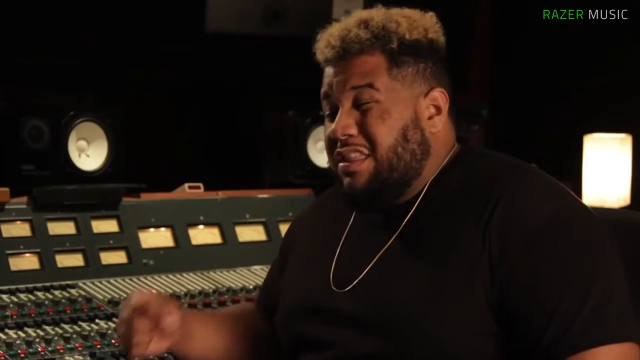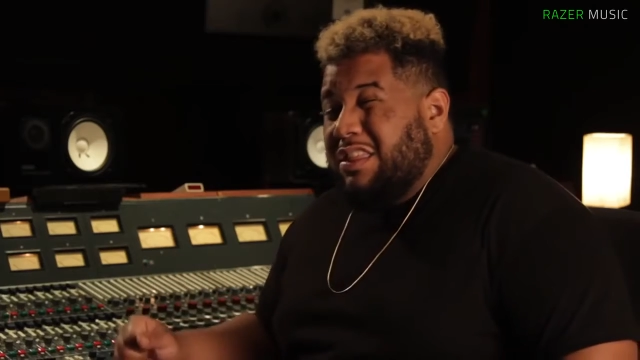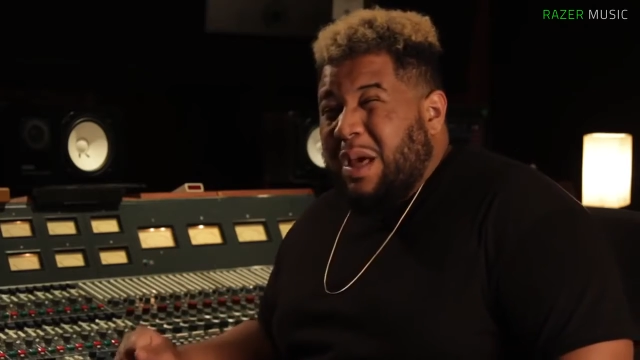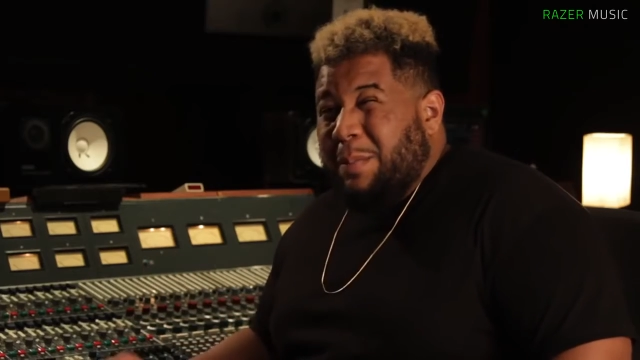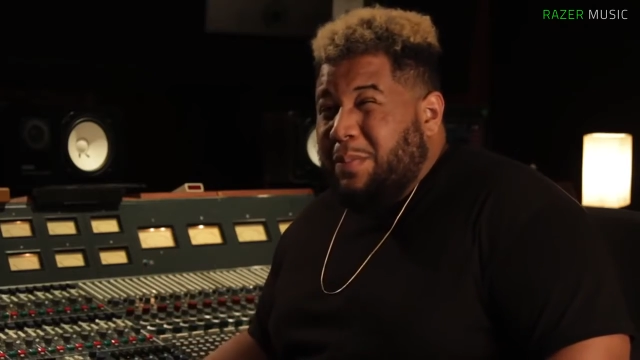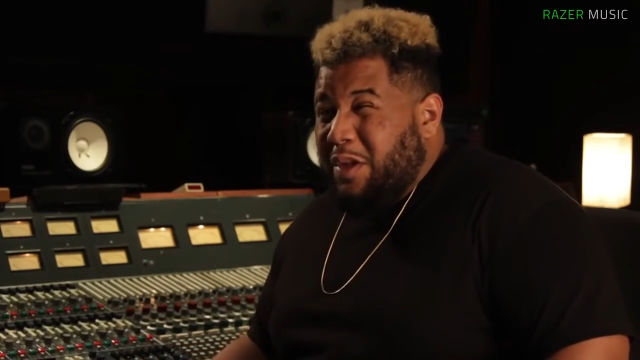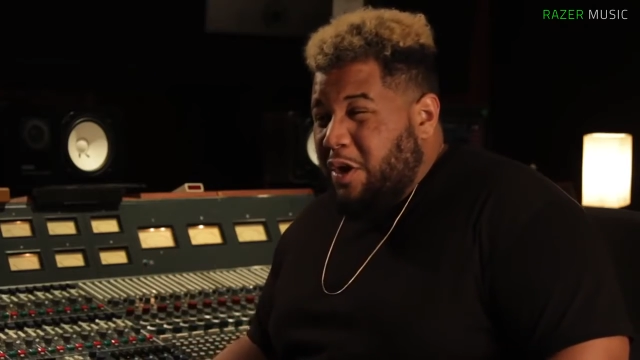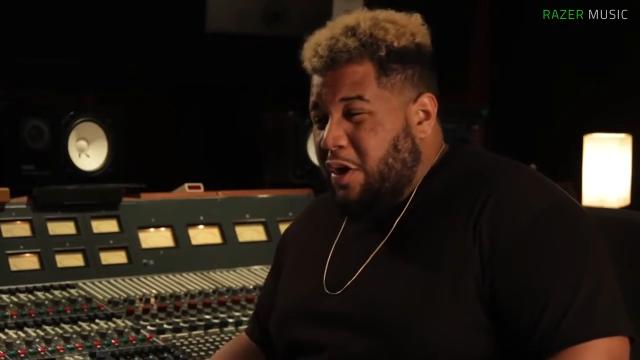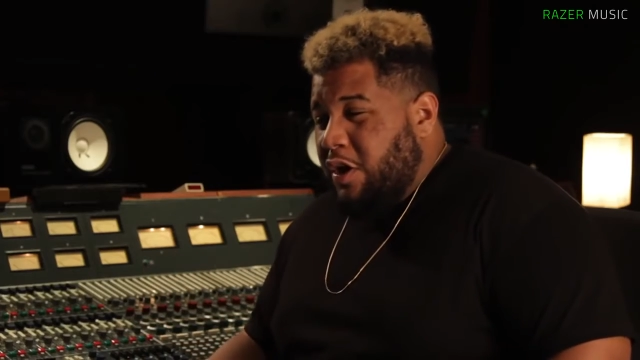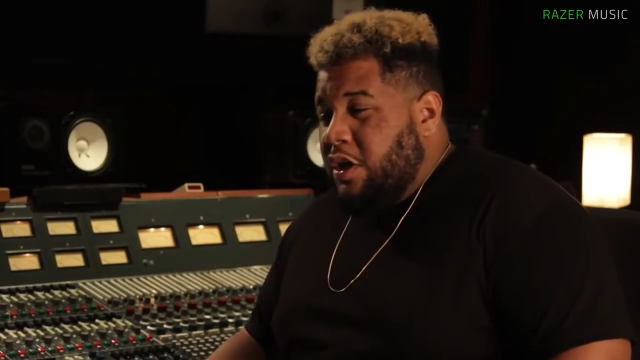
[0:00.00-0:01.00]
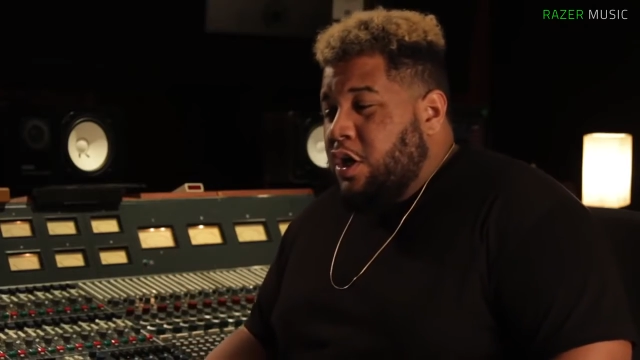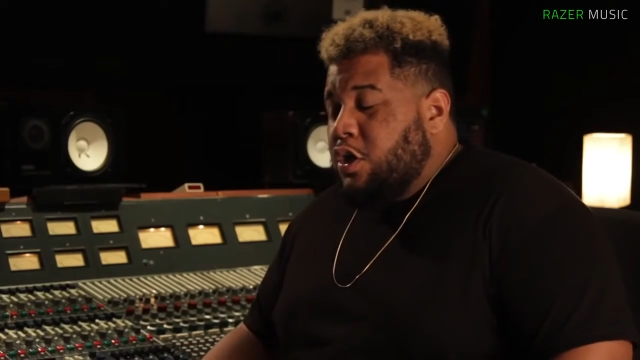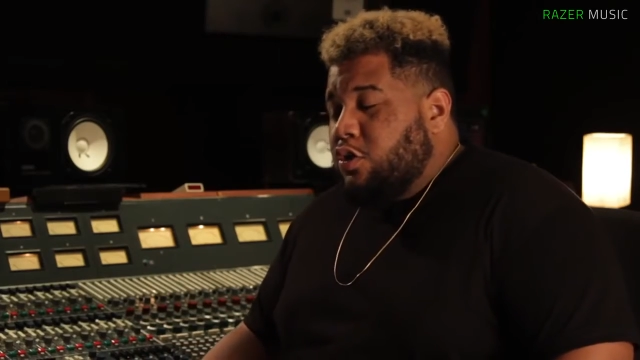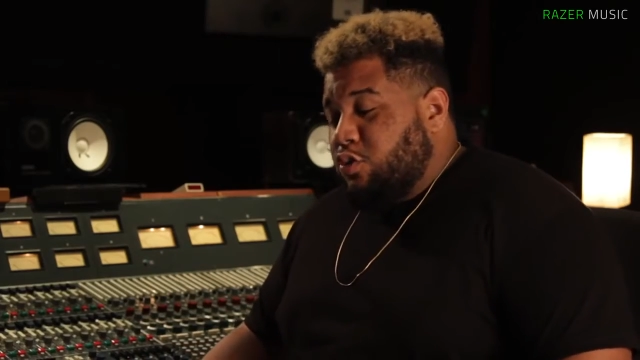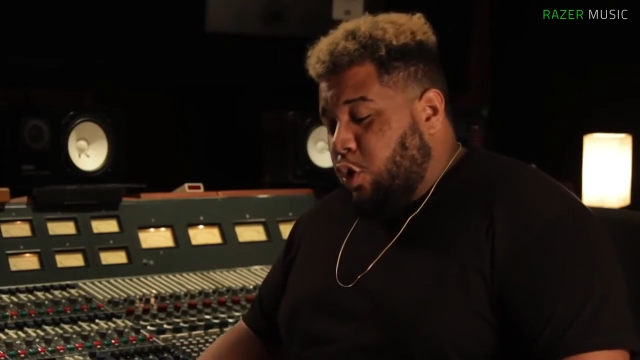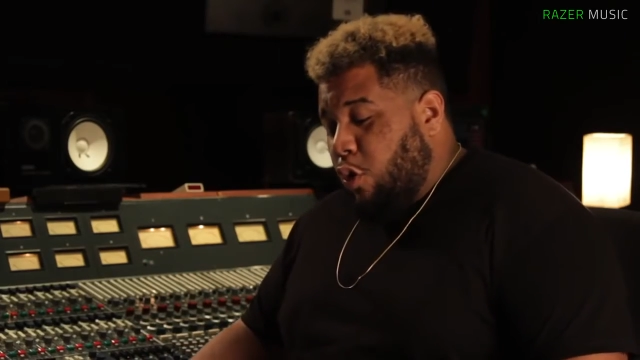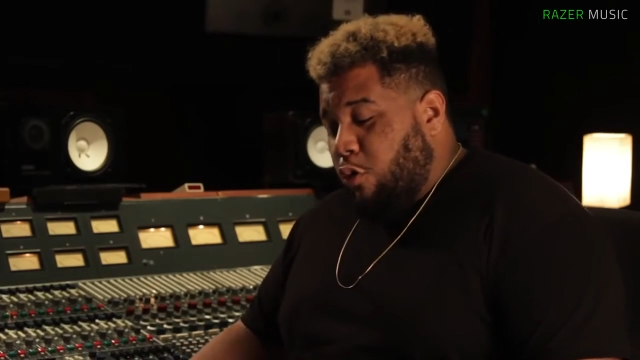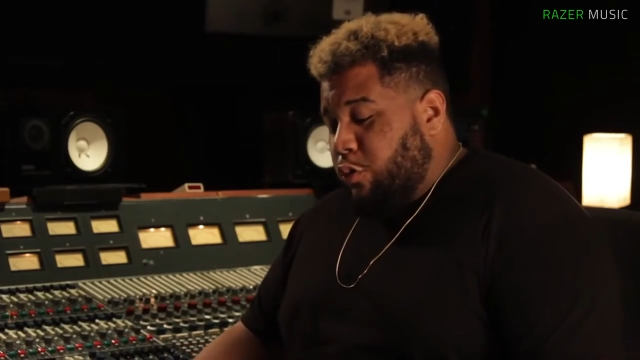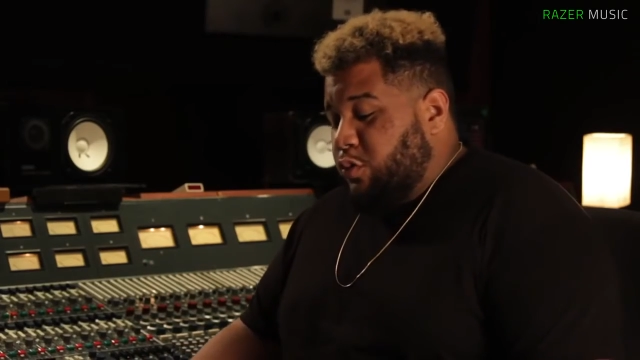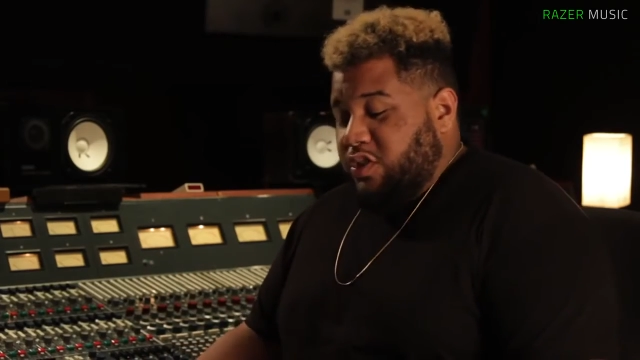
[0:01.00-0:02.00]
thumpier,
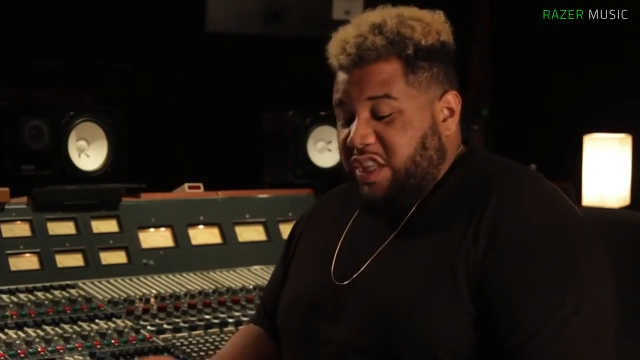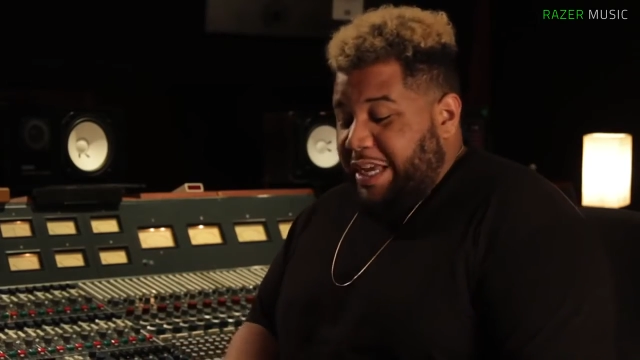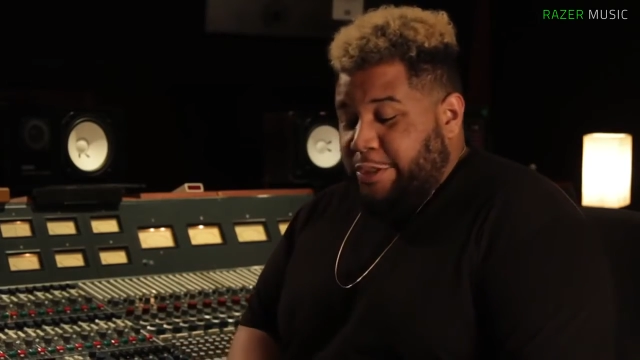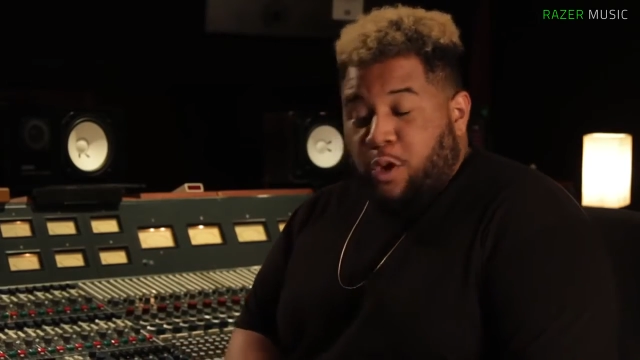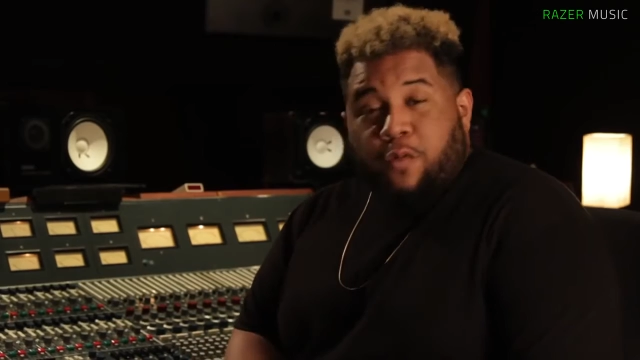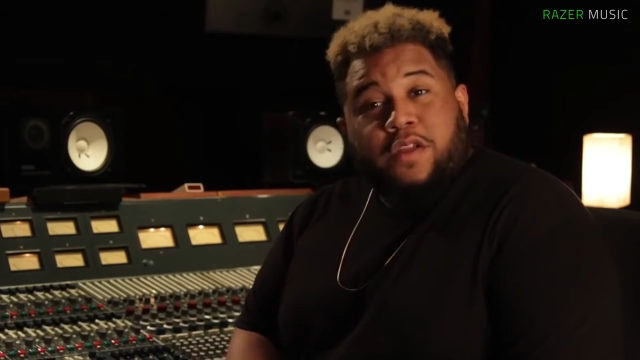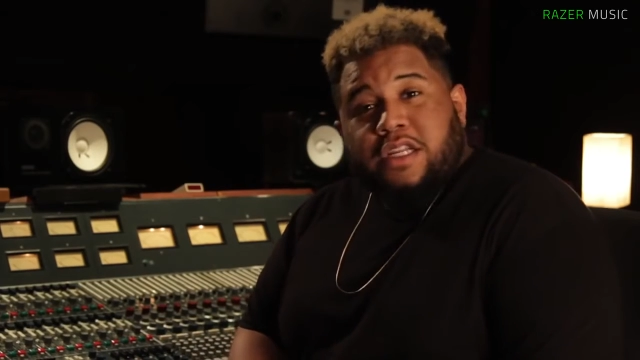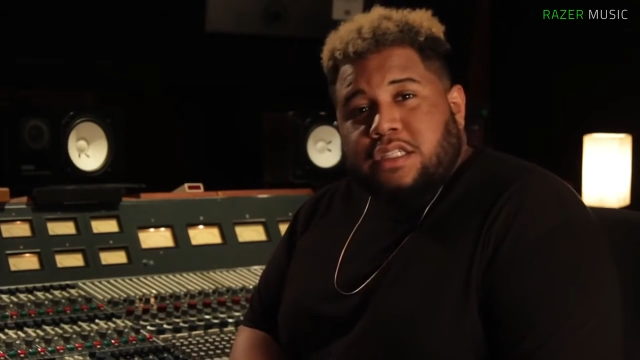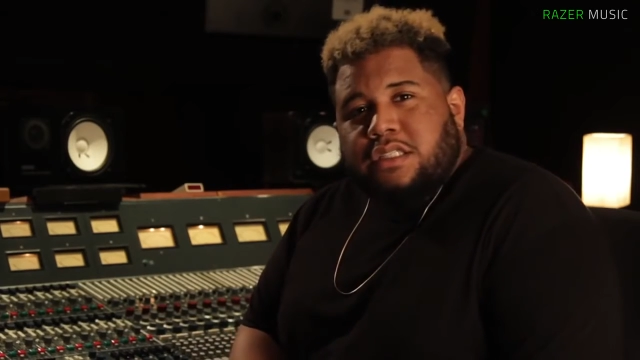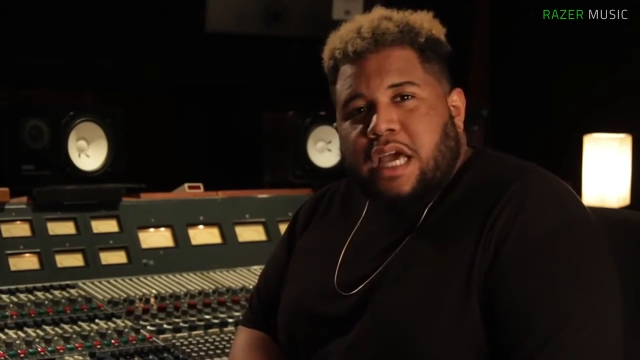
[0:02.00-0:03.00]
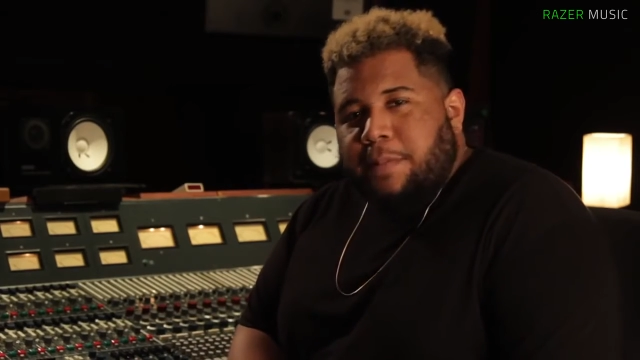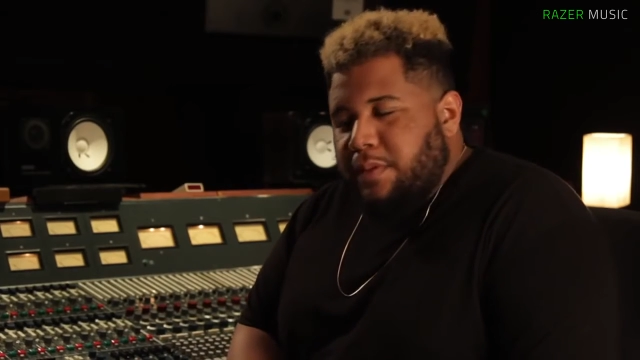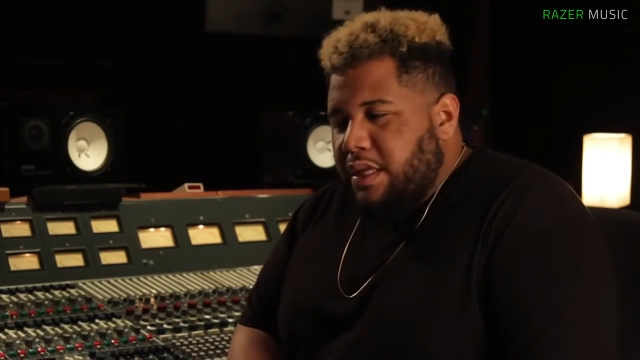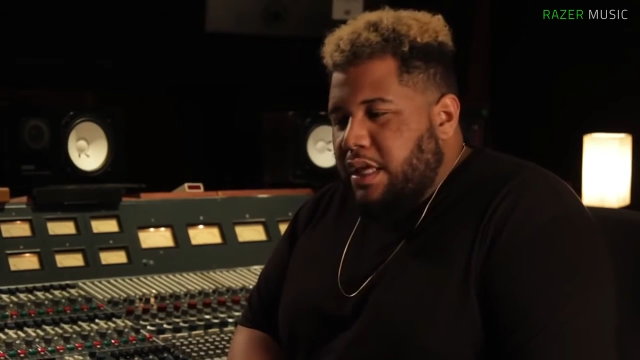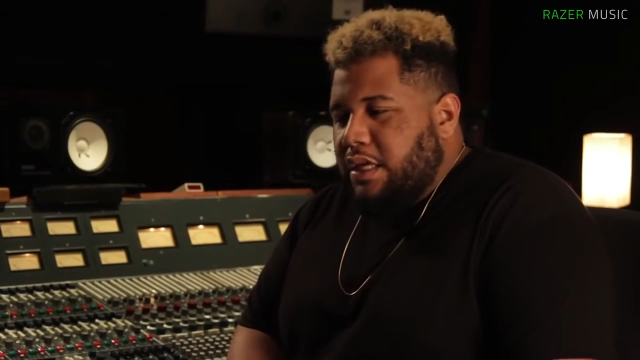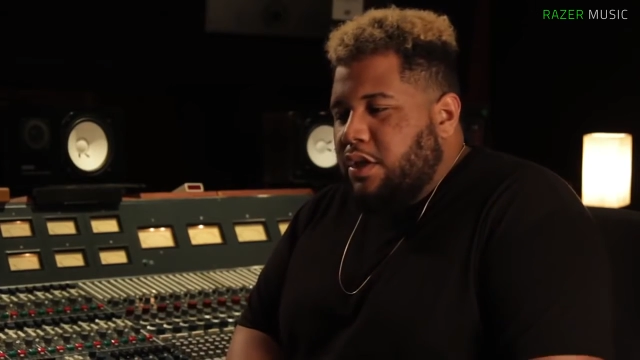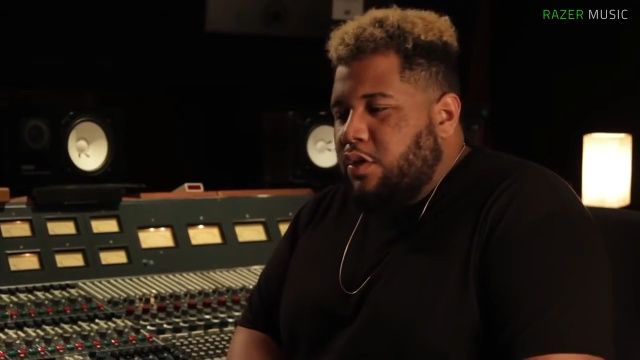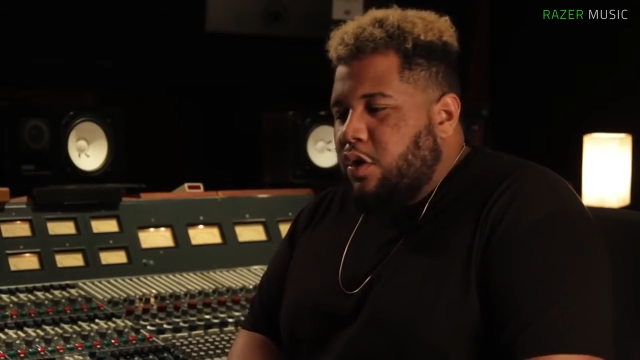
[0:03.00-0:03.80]
tonal Zaytoven-ish type kick, you